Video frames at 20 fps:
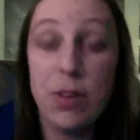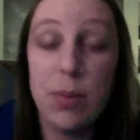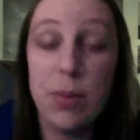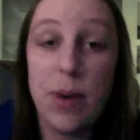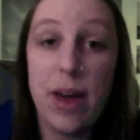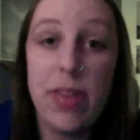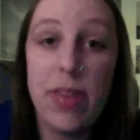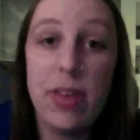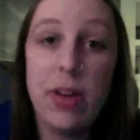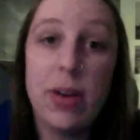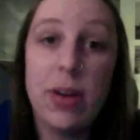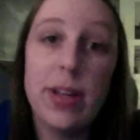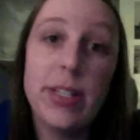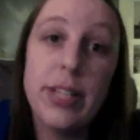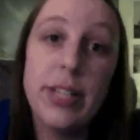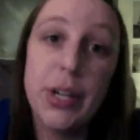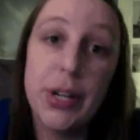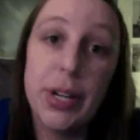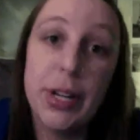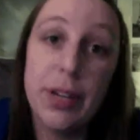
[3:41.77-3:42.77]
if you buy the
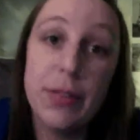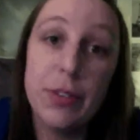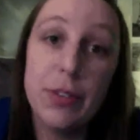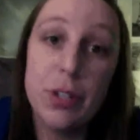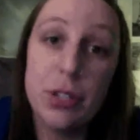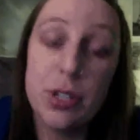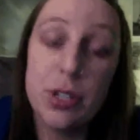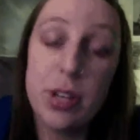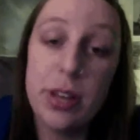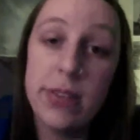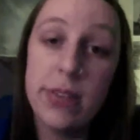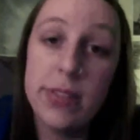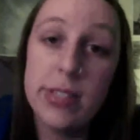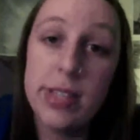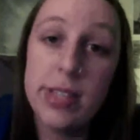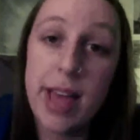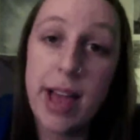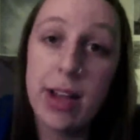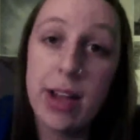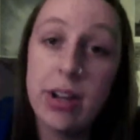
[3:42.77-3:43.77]
Criterion version
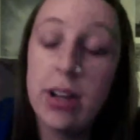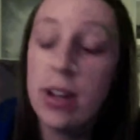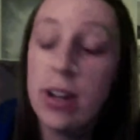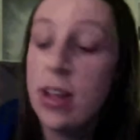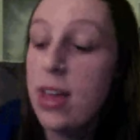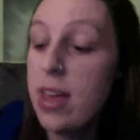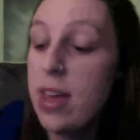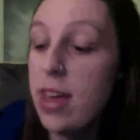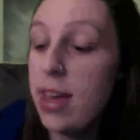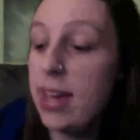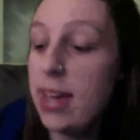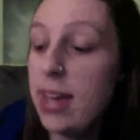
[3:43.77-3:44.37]
of Slacker.